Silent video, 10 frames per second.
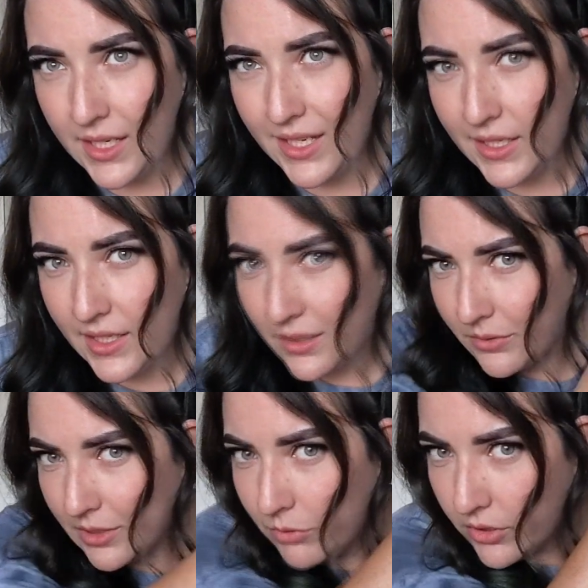and I don't
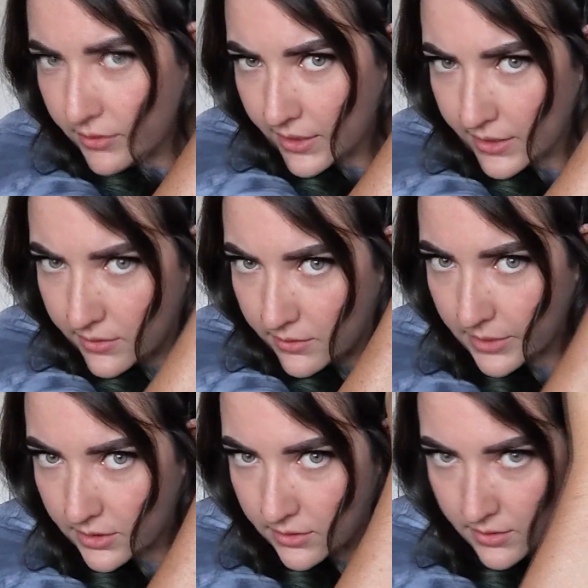want to bore you guys too
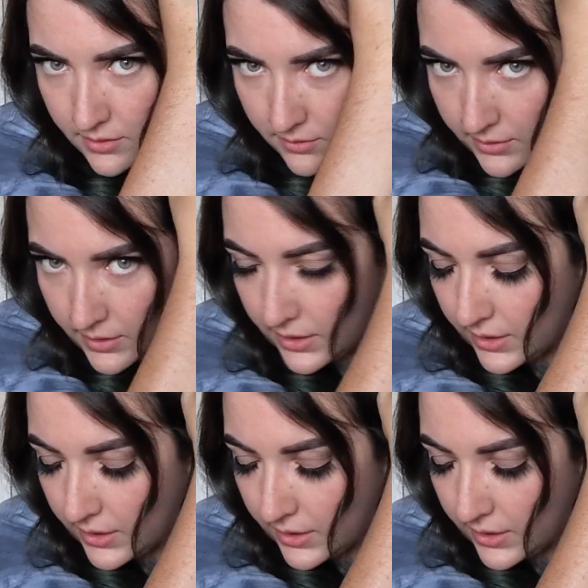much, so.